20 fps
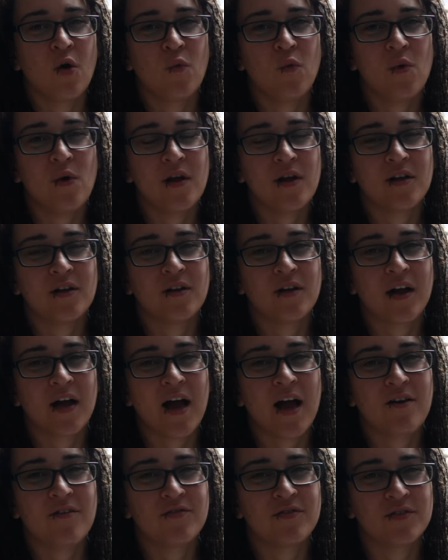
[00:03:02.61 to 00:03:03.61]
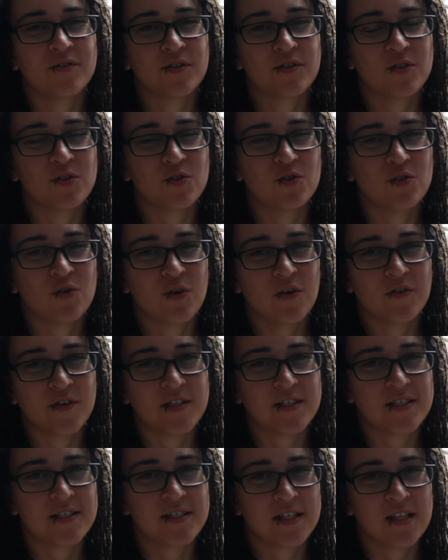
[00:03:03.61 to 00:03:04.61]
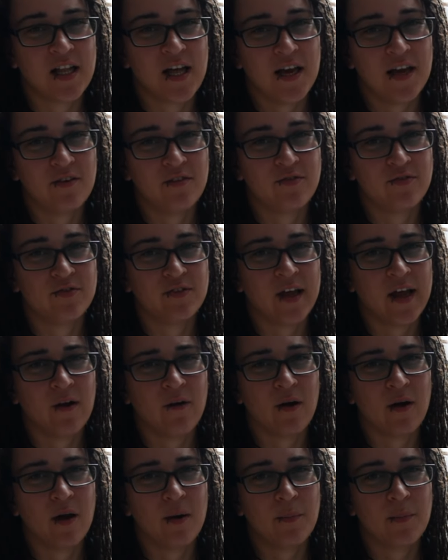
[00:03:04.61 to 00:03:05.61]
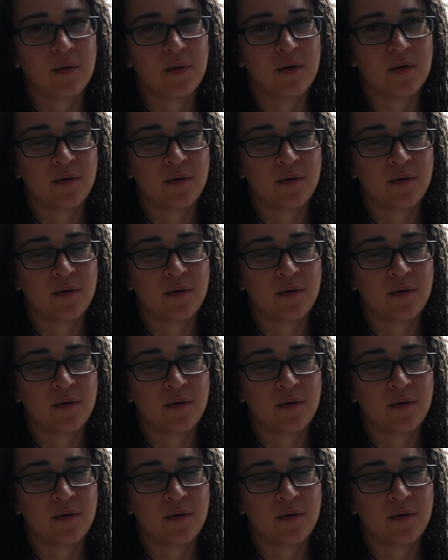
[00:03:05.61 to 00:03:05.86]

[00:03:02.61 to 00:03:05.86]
will have sort of a slight flare-up.